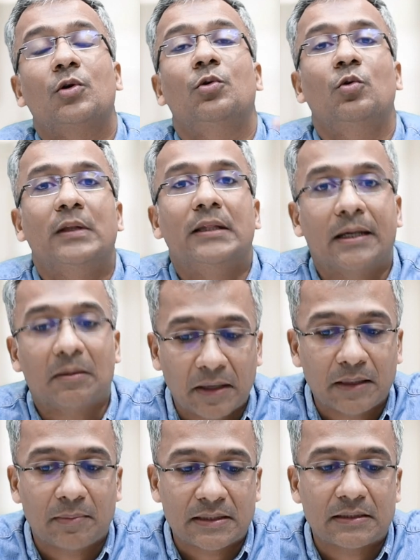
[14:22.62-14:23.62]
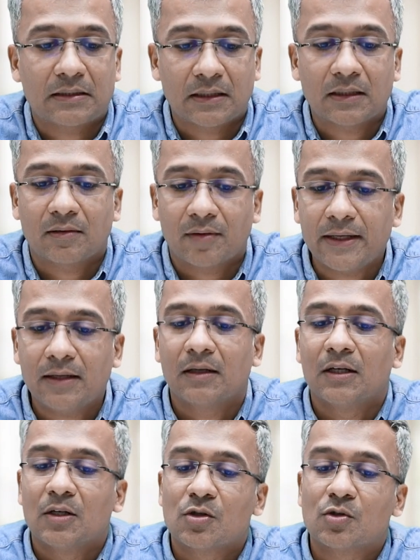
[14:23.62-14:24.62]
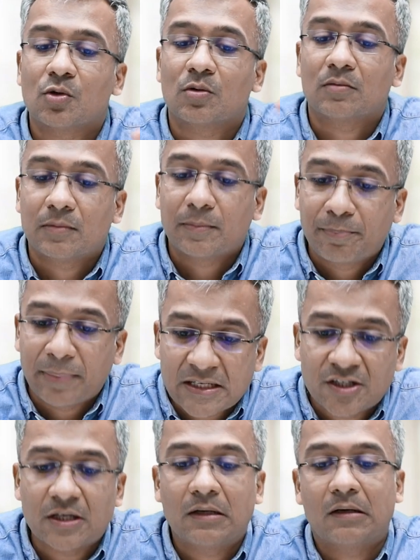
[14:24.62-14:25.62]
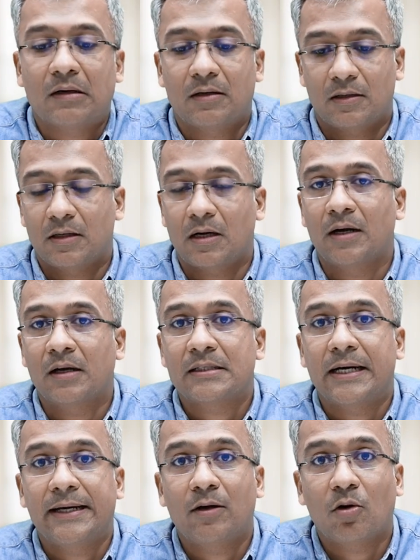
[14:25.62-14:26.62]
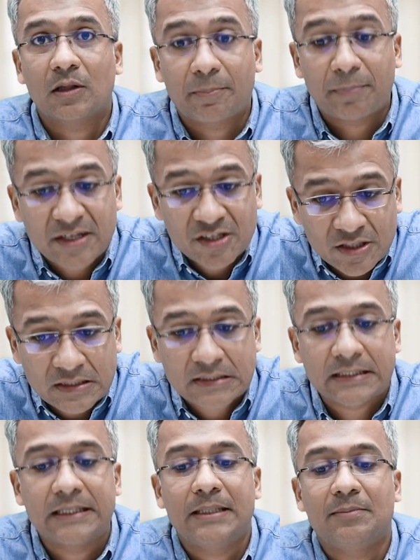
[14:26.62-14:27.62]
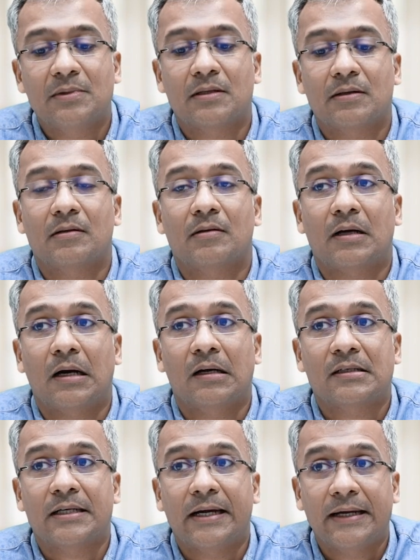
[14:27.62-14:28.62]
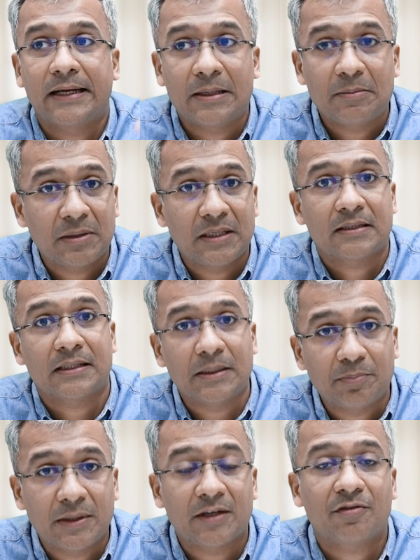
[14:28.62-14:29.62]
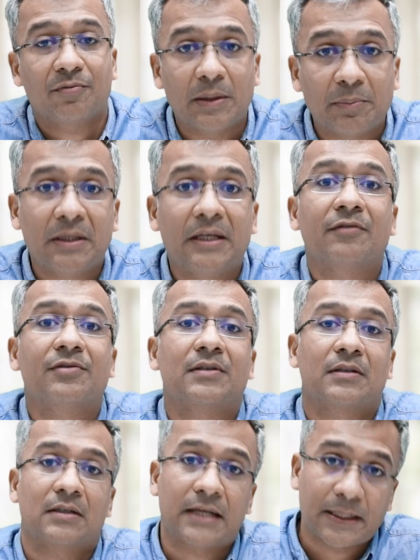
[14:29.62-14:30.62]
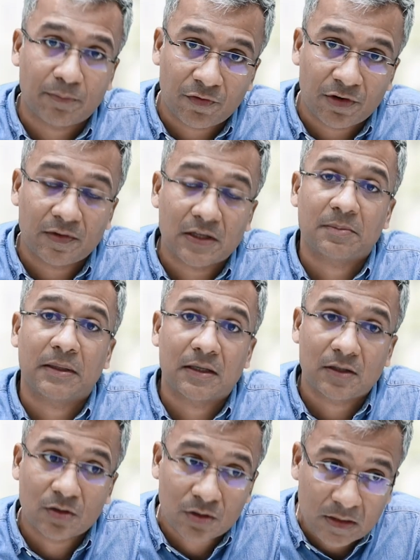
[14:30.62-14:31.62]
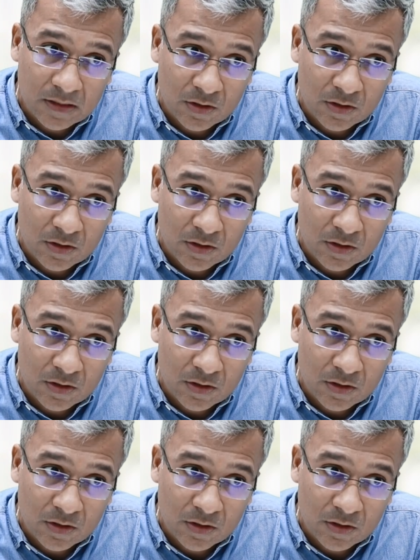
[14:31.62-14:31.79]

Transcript: to do with that money basically, right? So pension, understanding all the pension schemes, understanding NPS, EPF, PPFs, type of investments,